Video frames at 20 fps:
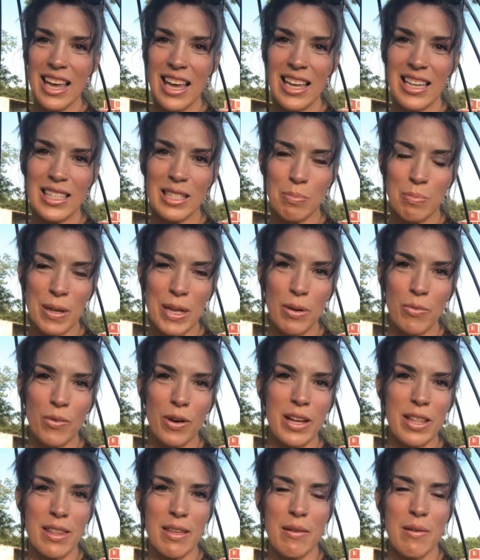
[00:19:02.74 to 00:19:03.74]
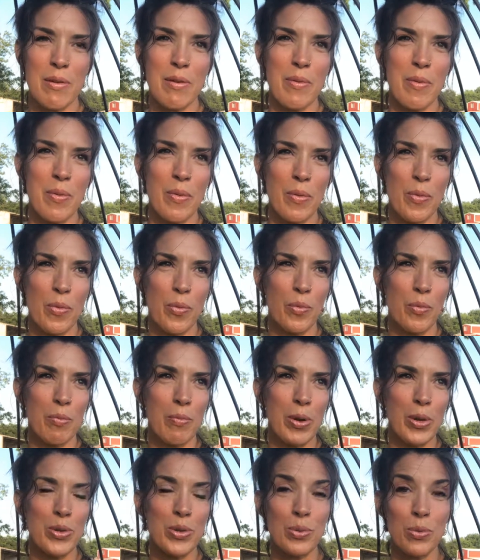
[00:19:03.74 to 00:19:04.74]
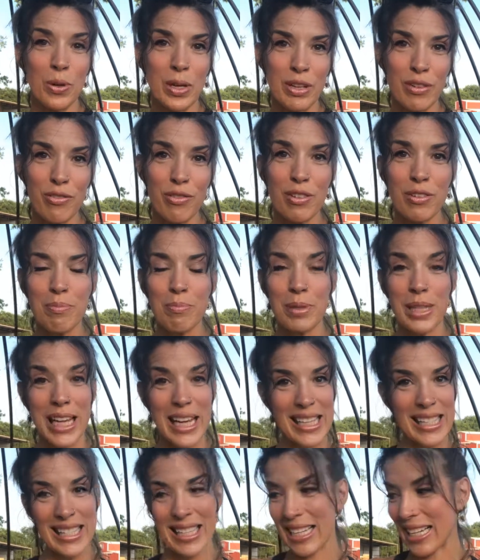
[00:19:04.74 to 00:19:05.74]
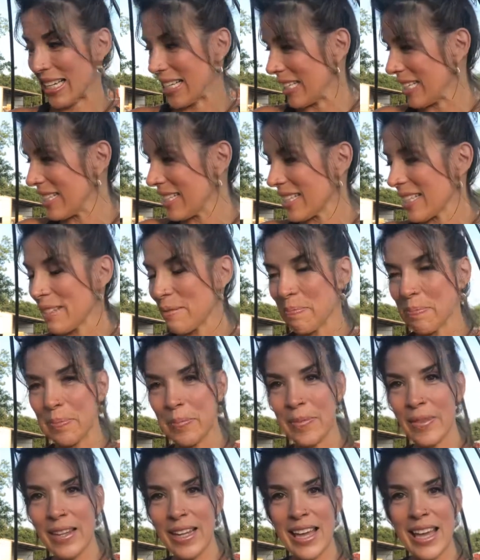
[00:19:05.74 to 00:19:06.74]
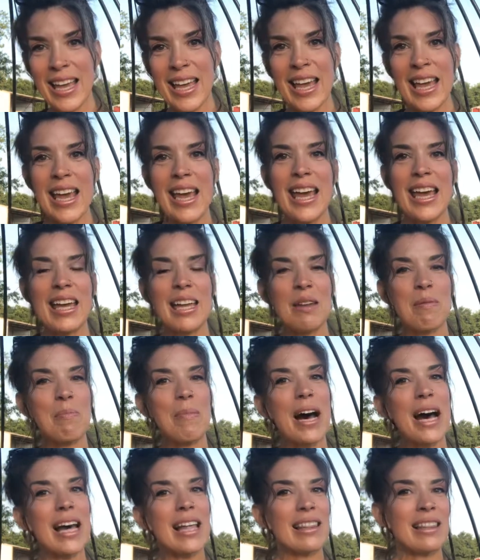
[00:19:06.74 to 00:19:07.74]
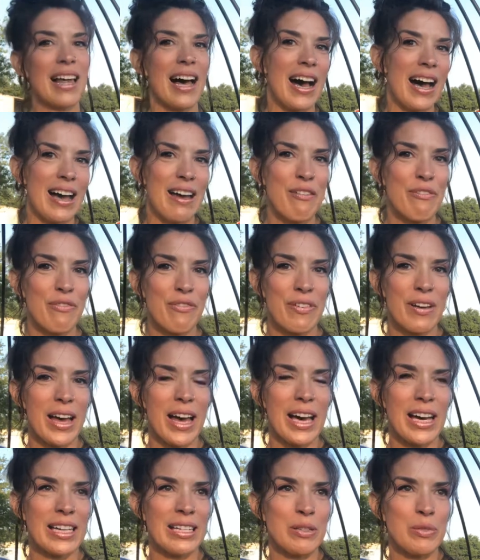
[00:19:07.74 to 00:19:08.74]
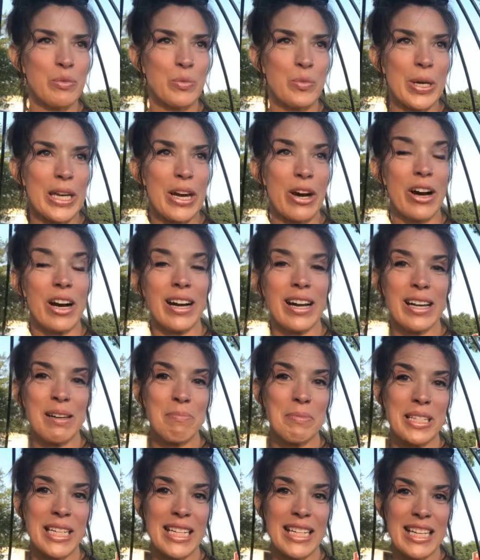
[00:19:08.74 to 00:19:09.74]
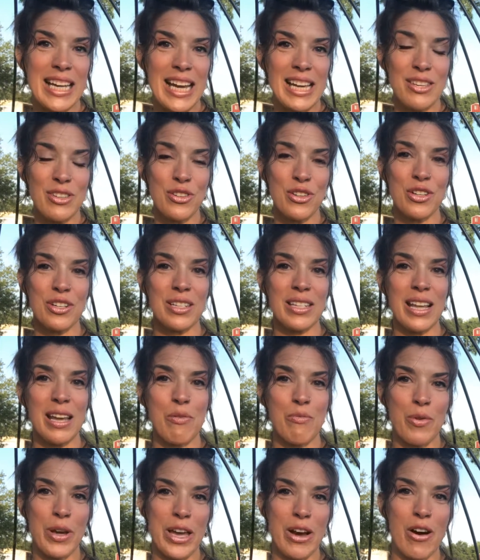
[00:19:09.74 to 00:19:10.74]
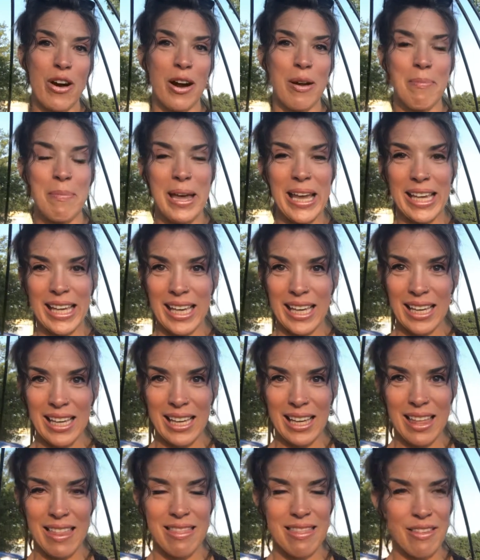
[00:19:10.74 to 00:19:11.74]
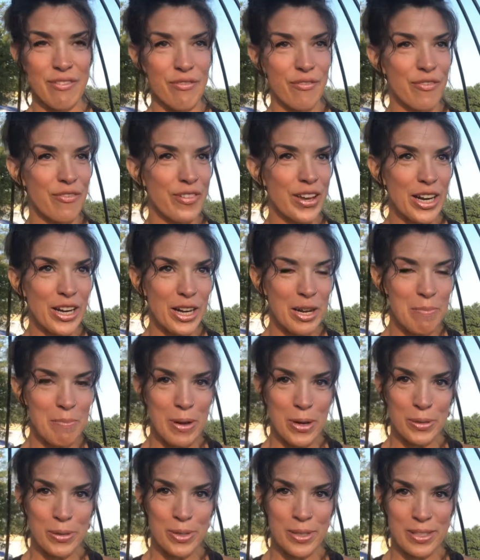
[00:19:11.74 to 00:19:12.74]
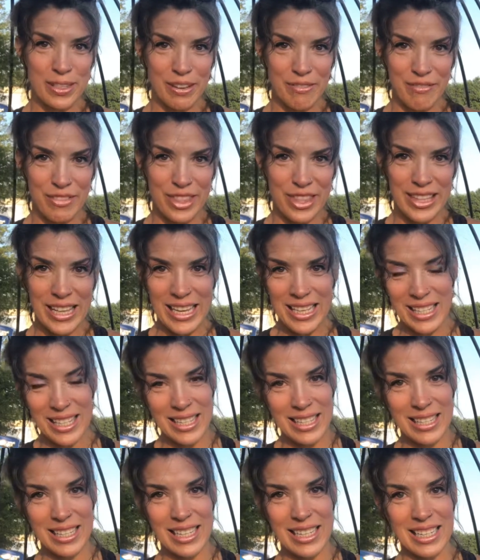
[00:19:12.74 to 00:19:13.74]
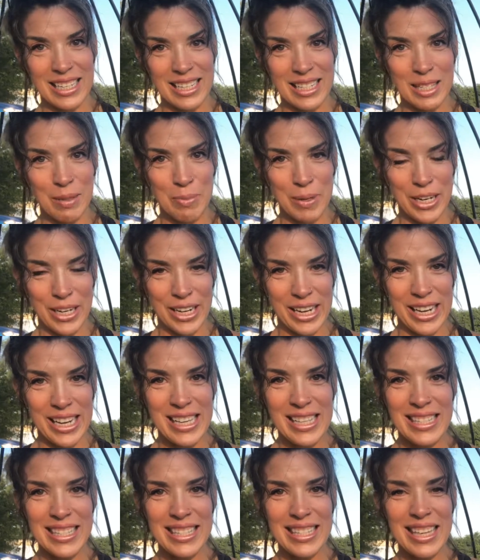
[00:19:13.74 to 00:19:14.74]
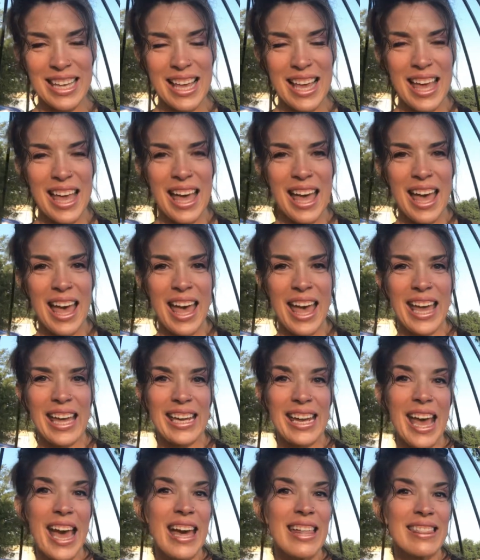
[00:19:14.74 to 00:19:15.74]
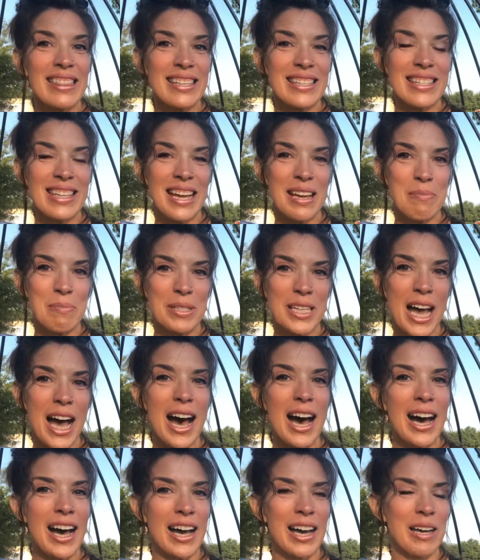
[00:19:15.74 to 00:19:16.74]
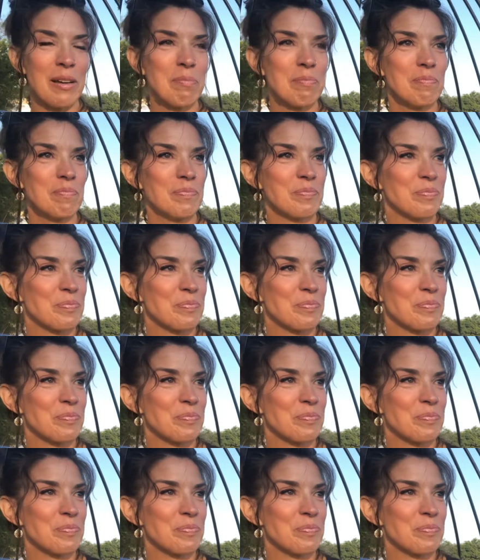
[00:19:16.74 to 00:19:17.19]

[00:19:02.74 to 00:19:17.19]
has been one of the most wonderful blessings in my life. We are empty nesters, and we are making the very most of this experience. And at the same time,